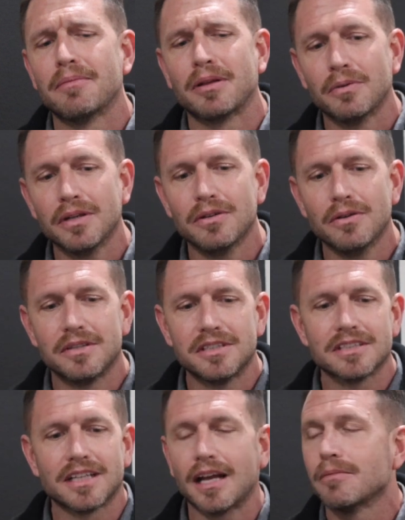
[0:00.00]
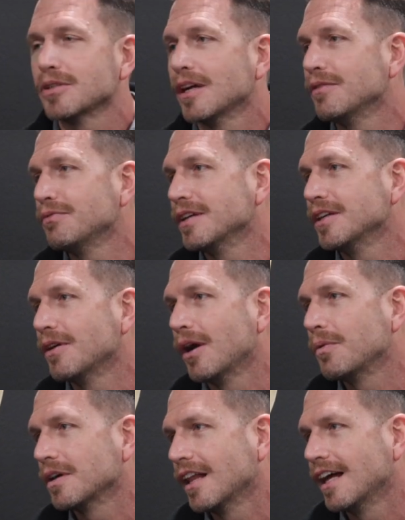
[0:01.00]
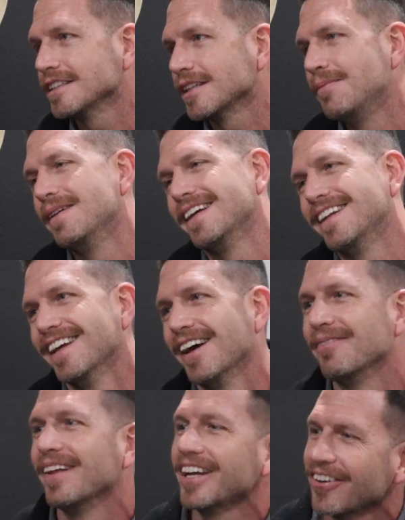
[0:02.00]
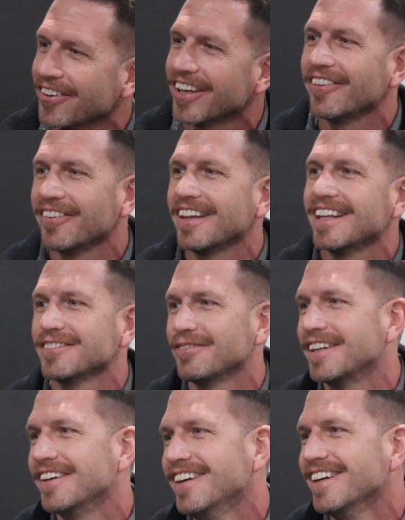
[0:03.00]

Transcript: like, what are you doing? She's like, I'm trying to figure out what class I'm in. I'm like, okay, well, that's fair.